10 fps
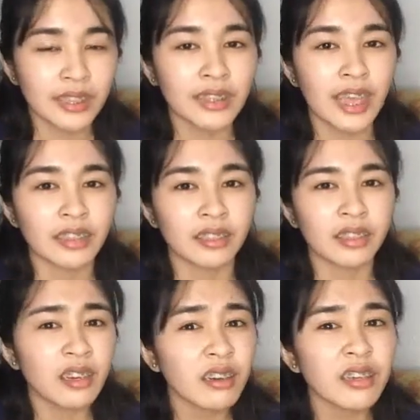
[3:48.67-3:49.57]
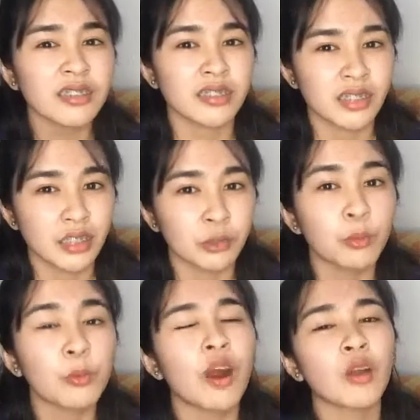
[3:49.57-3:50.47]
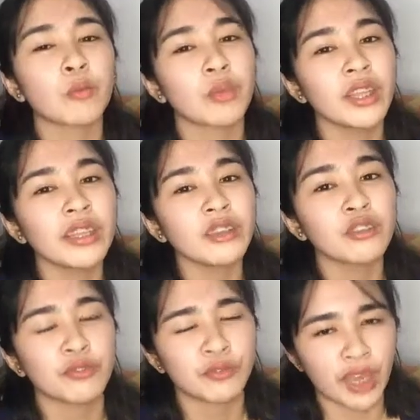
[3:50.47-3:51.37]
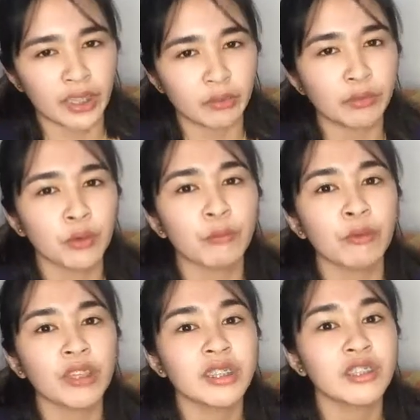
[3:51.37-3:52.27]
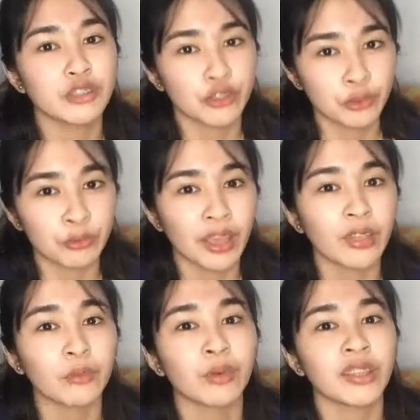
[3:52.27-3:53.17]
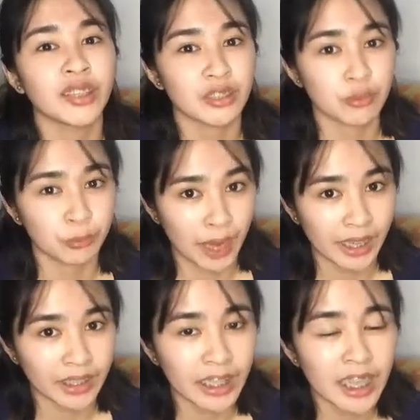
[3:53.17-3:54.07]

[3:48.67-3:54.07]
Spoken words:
that there are still who are willing to fight for what is true and what is right.